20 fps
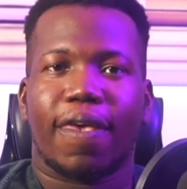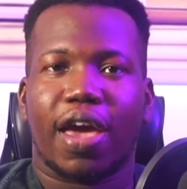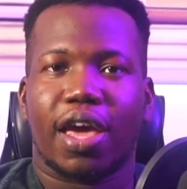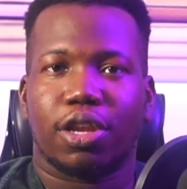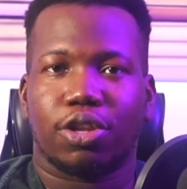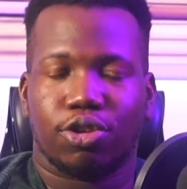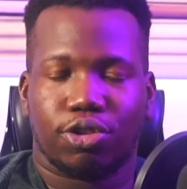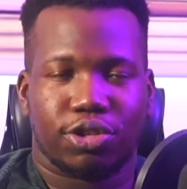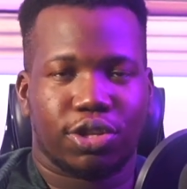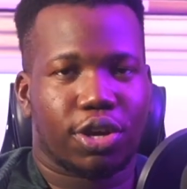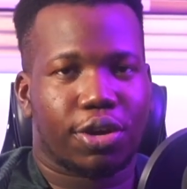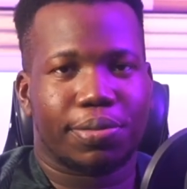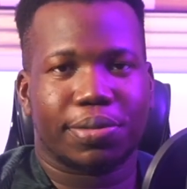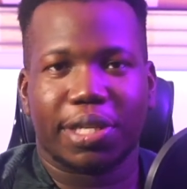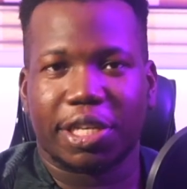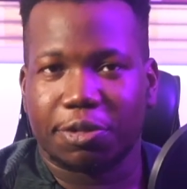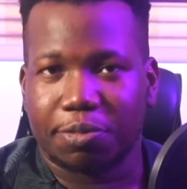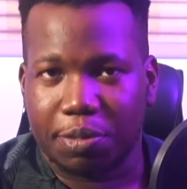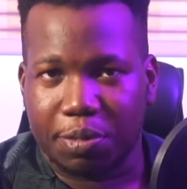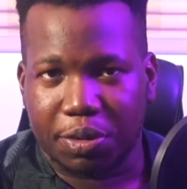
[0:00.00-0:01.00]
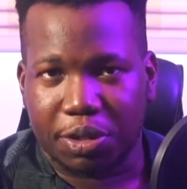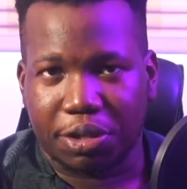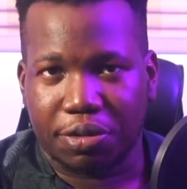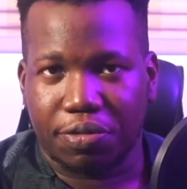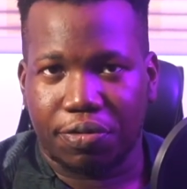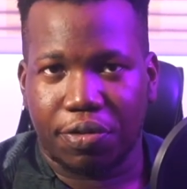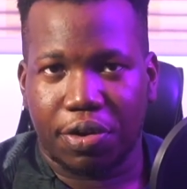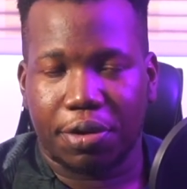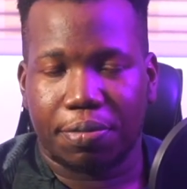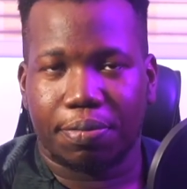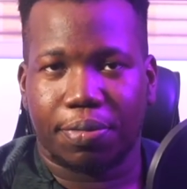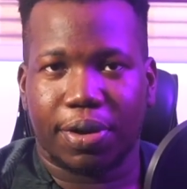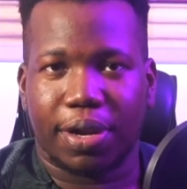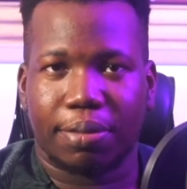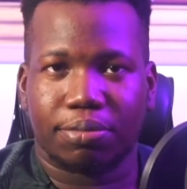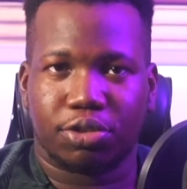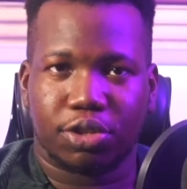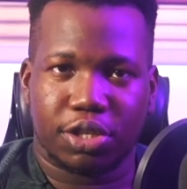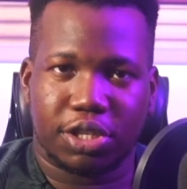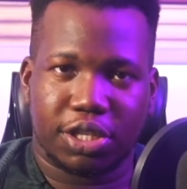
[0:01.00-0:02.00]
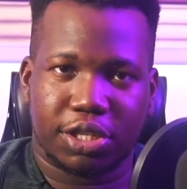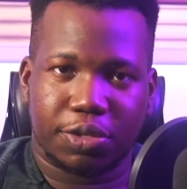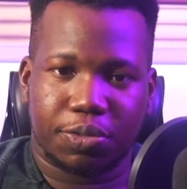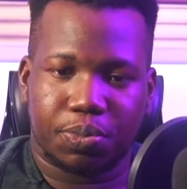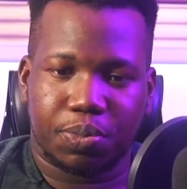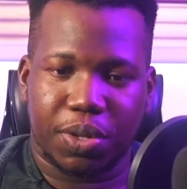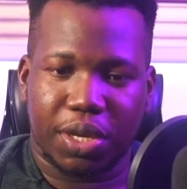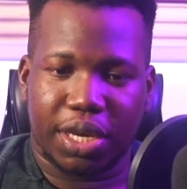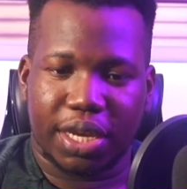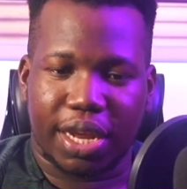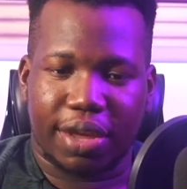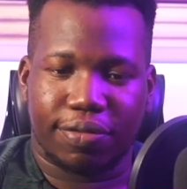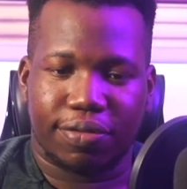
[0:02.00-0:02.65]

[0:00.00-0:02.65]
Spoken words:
and your circumstance may be different, but I'm just speaking.